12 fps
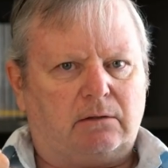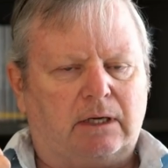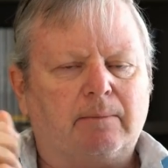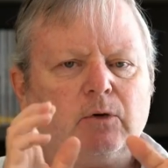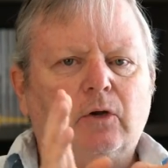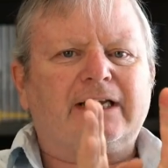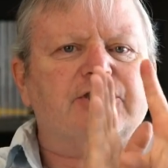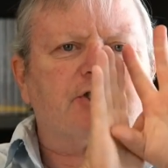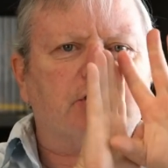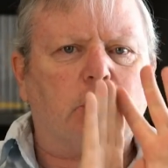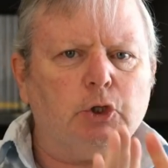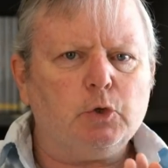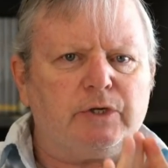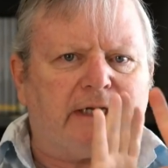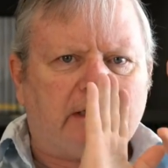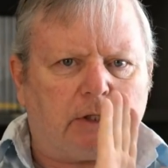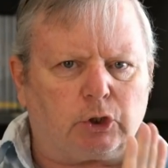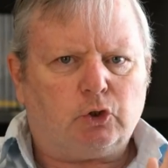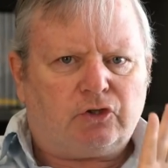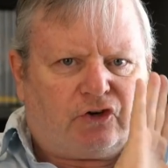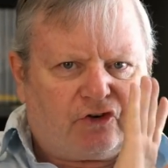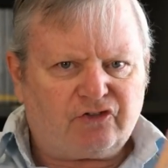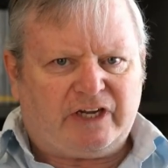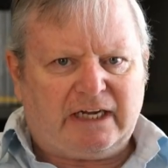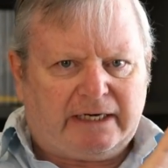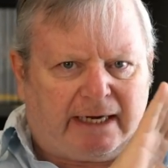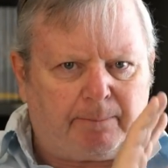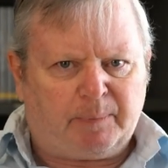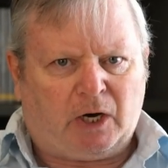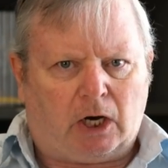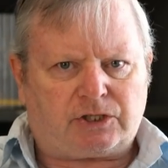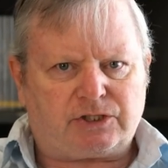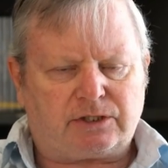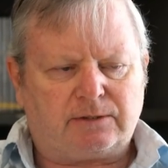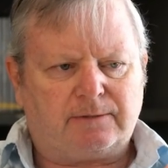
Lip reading: I'm not excluding the good feeling part.